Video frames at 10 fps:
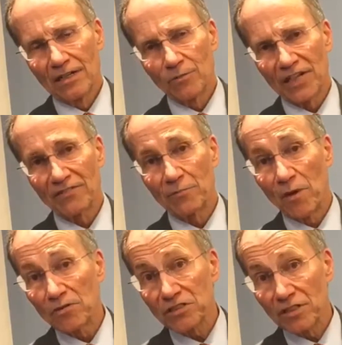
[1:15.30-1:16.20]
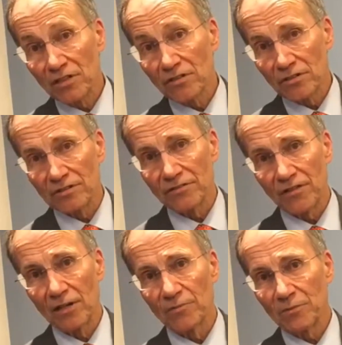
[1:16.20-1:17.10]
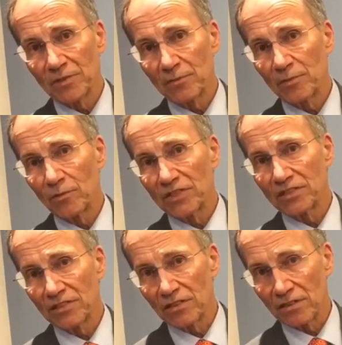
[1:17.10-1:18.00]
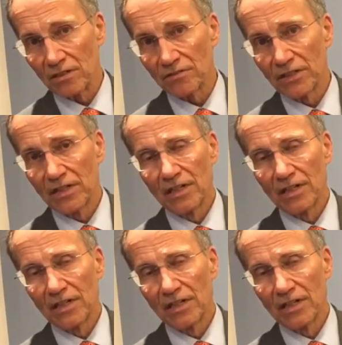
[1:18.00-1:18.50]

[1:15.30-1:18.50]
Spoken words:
We have the most to learn from the people we serve,